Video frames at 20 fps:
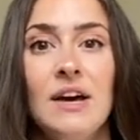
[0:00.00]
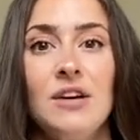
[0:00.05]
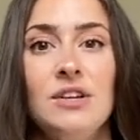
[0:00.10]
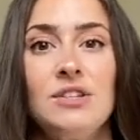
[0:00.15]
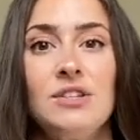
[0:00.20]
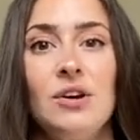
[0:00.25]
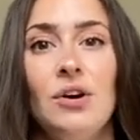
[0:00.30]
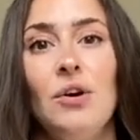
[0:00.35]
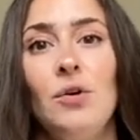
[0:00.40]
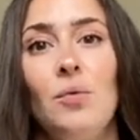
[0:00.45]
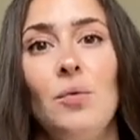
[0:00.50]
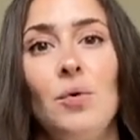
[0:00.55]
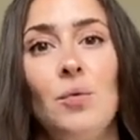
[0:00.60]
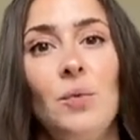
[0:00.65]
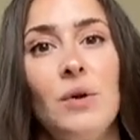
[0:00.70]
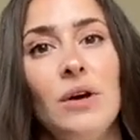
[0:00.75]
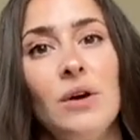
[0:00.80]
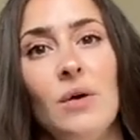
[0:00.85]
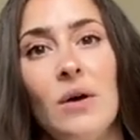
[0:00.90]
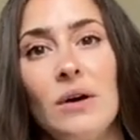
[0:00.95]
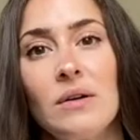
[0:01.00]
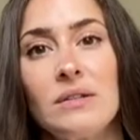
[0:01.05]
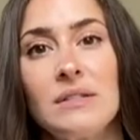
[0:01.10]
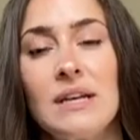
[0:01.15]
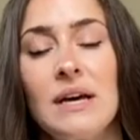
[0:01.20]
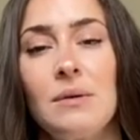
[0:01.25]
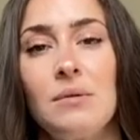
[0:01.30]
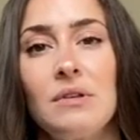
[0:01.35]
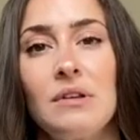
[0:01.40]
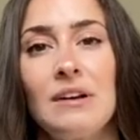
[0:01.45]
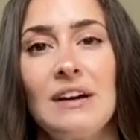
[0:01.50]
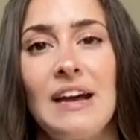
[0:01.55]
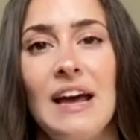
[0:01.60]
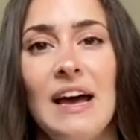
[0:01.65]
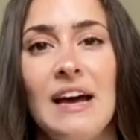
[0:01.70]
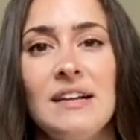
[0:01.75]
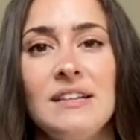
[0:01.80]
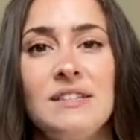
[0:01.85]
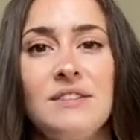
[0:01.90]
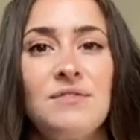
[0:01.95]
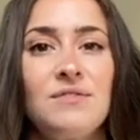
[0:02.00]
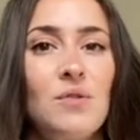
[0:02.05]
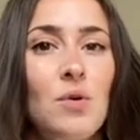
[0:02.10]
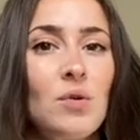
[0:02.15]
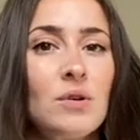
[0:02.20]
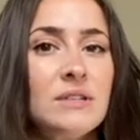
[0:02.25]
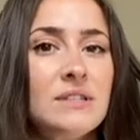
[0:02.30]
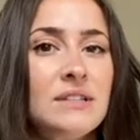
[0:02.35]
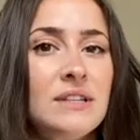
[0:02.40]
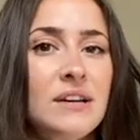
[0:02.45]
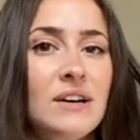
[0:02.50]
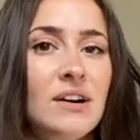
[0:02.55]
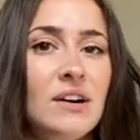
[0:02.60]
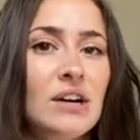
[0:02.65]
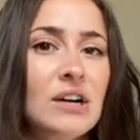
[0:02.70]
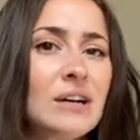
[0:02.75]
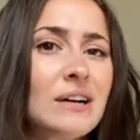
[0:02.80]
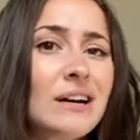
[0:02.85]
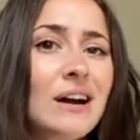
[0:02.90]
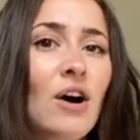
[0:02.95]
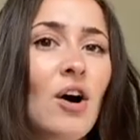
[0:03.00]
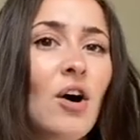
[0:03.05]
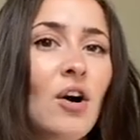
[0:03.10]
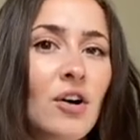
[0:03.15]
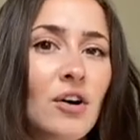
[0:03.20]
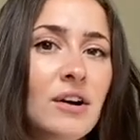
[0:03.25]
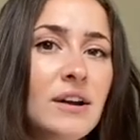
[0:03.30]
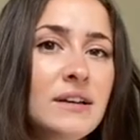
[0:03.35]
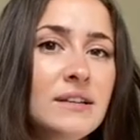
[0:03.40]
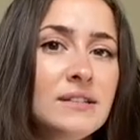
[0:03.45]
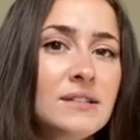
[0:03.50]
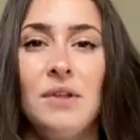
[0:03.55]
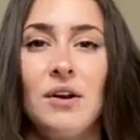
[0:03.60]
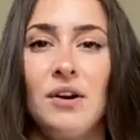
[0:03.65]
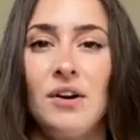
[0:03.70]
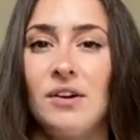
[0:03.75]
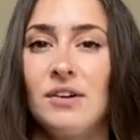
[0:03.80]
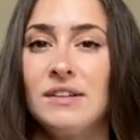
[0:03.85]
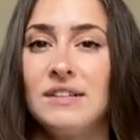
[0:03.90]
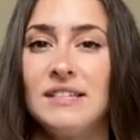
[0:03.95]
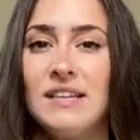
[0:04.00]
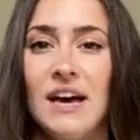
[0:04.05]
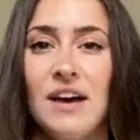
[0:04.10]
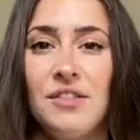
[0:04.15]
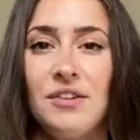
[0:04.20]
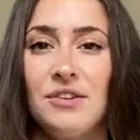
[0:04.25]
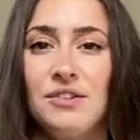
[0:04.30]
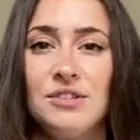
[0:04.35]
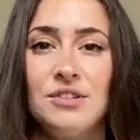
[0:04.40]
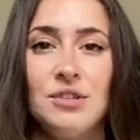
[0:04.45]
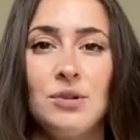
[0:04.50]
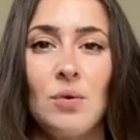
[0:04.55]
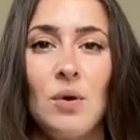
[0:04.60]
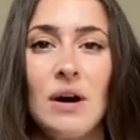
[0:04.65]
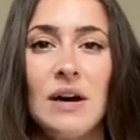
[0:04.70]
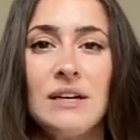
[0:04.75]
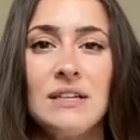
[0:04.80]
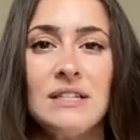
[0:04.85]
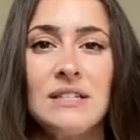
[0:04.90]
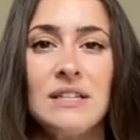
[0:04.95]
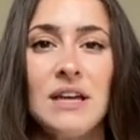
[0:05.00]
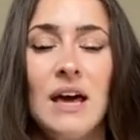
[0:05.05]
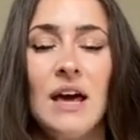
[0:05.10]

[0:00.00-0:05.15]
So when we go outside with our cats, of course they are harnessed, they're tethered to us,